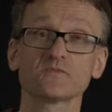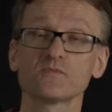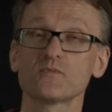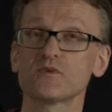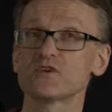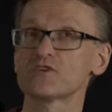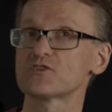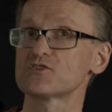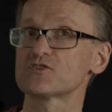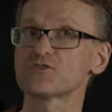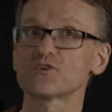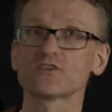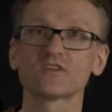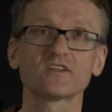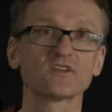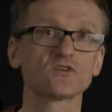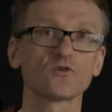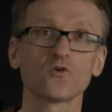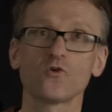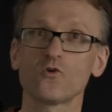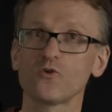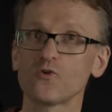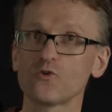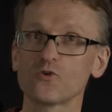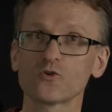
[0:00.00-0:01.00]
but it's not at
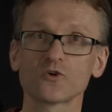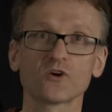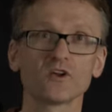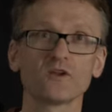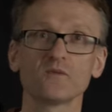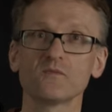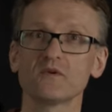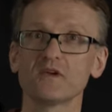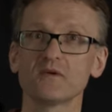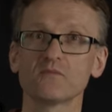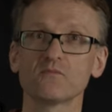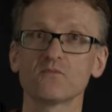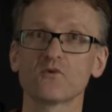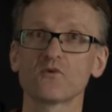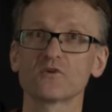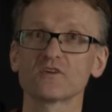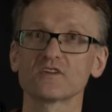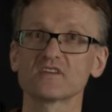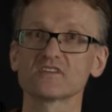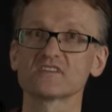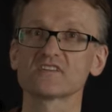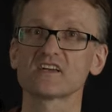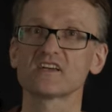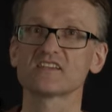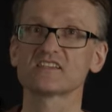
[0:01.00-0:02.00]
all going to be
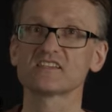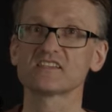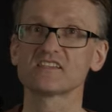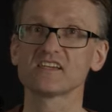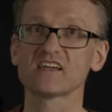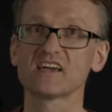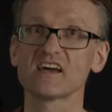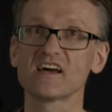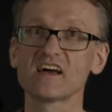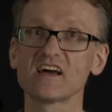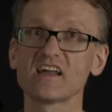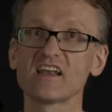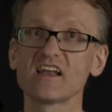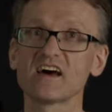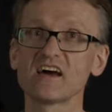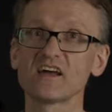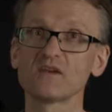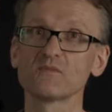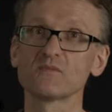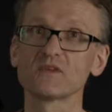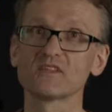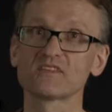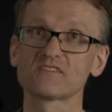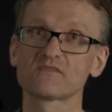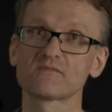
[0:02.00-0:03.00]
important as the
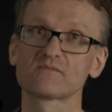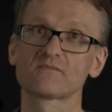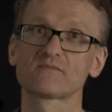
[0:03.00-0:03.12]
alignment.